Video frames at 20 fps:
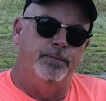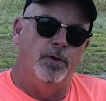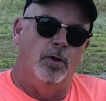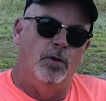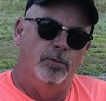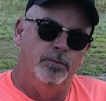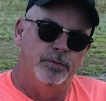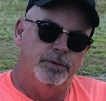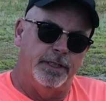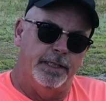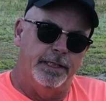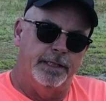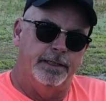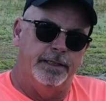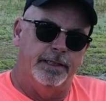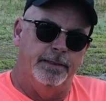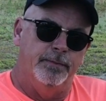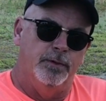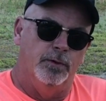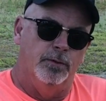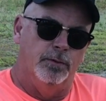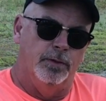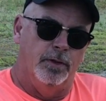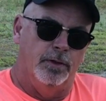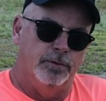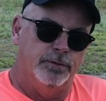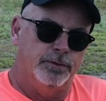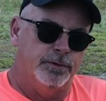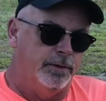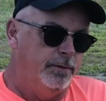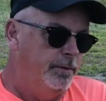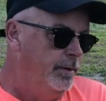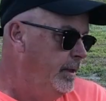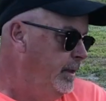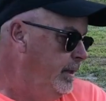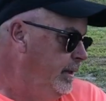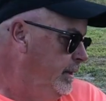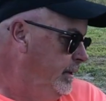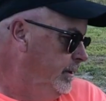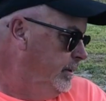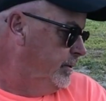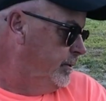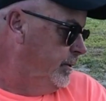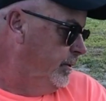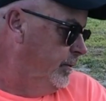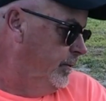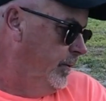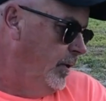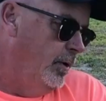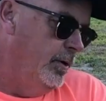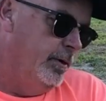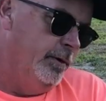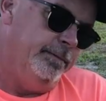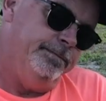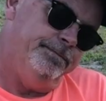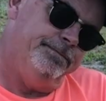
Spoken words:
the homesteading theme going also. So tomorrow